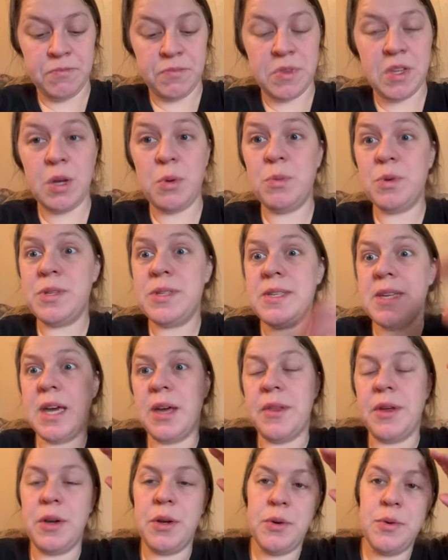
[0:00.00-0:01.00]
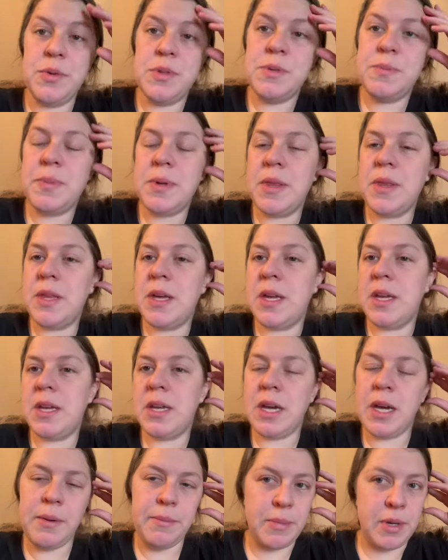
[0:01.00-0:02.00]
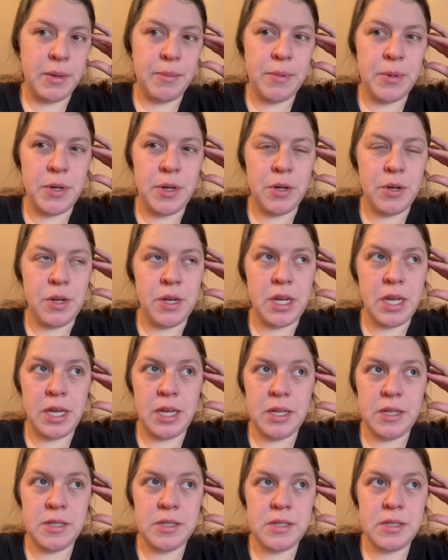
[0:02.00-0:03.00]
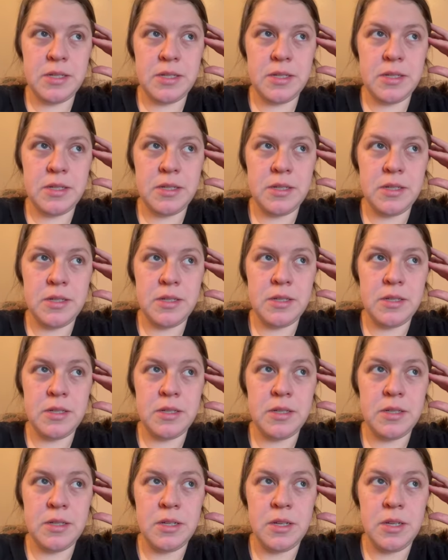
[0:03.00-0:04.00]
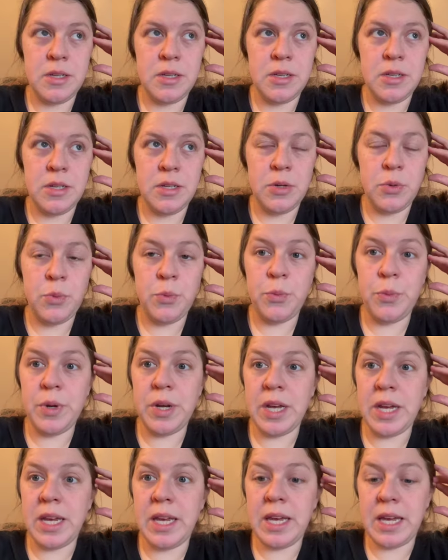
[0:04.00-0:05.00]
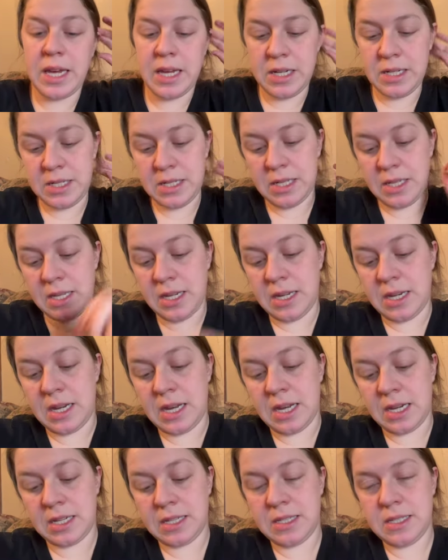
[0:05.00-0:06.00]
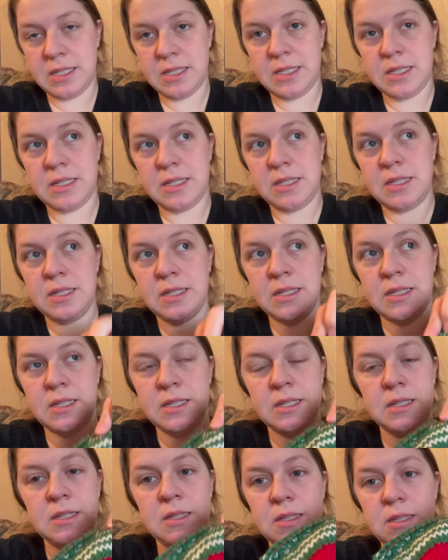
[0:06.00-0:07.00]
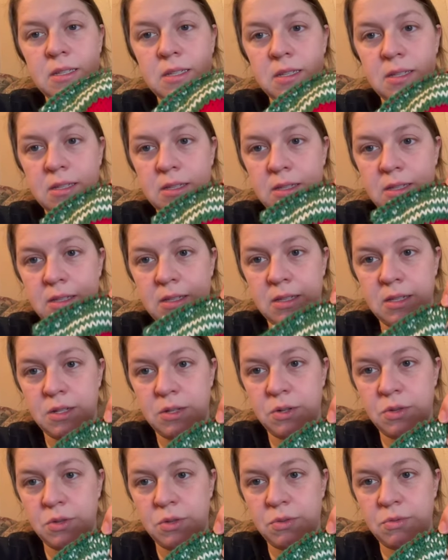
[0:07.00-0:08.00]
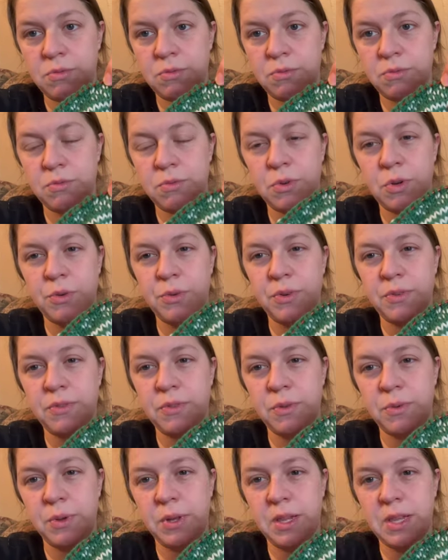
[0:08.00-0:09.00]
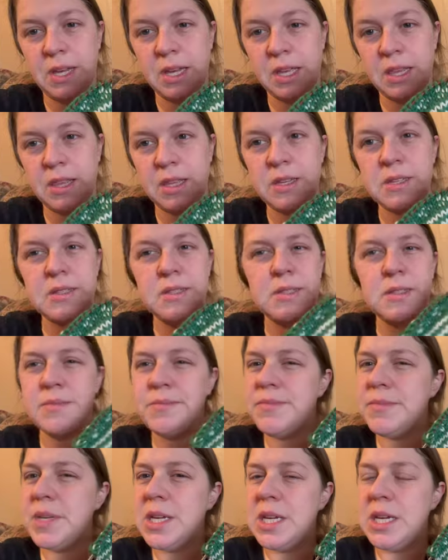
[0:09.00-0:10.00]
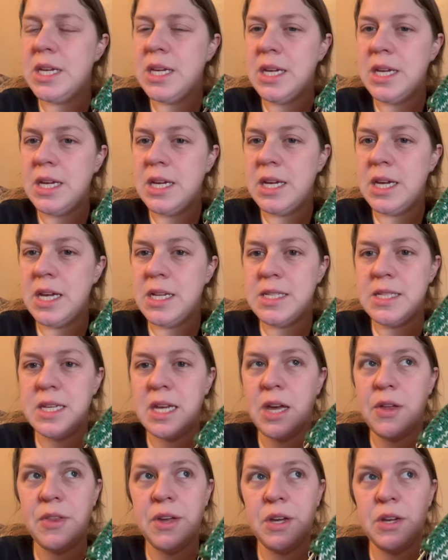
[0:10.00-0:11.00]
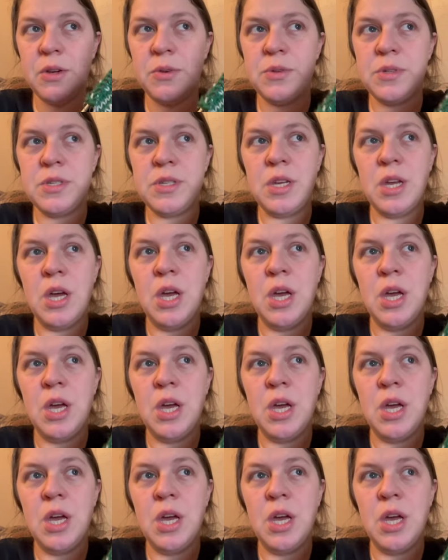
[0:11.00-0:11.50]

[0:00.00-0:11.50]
we'll see how that goes. But then I might put it on 8s when I get to the next little row of 3 like this, and see how that goes.